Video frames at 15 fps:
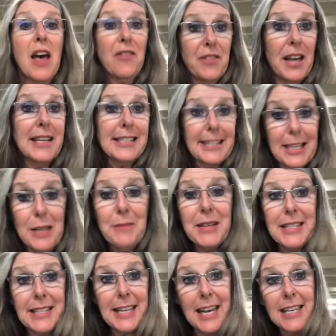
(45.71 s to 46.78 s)
They see me
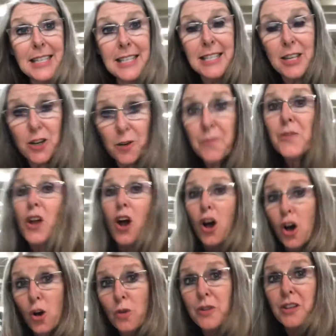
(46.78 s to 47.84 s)
standing here
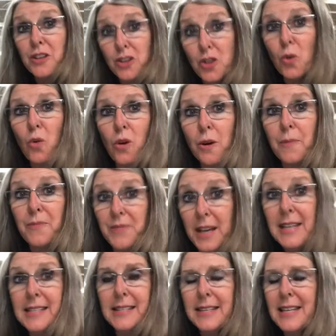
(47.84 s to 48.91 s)
holding the door. They
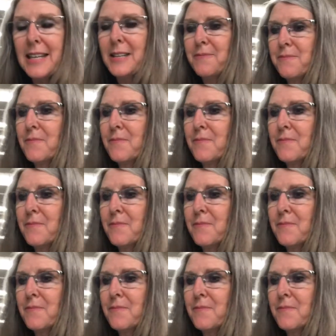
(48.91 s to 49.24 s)
see it.